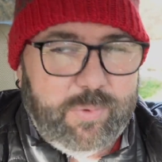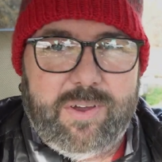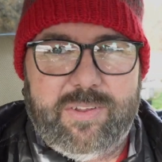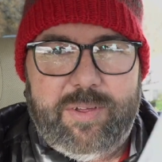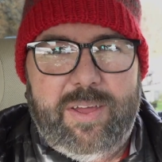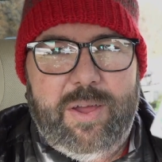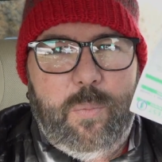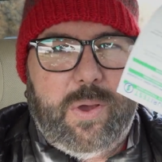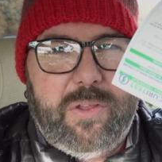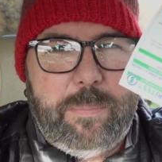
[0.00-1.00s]
We got
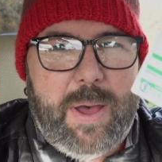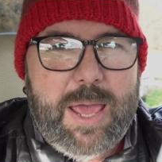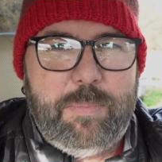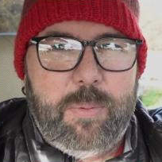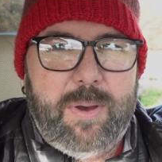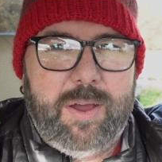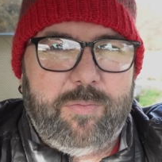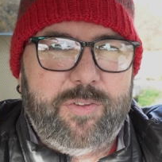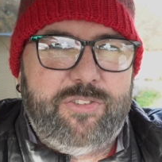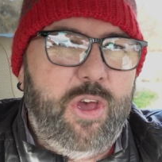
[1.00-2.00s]
the paperwork
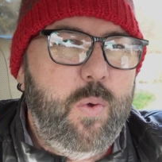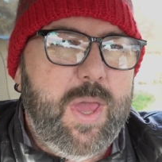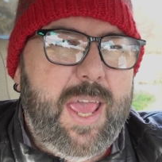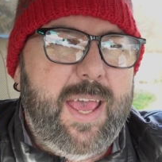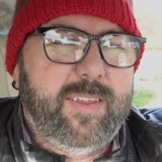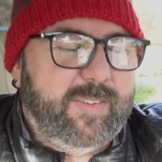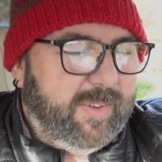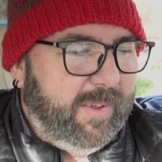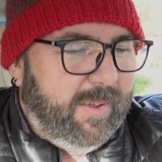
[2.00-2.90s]
for 2 years,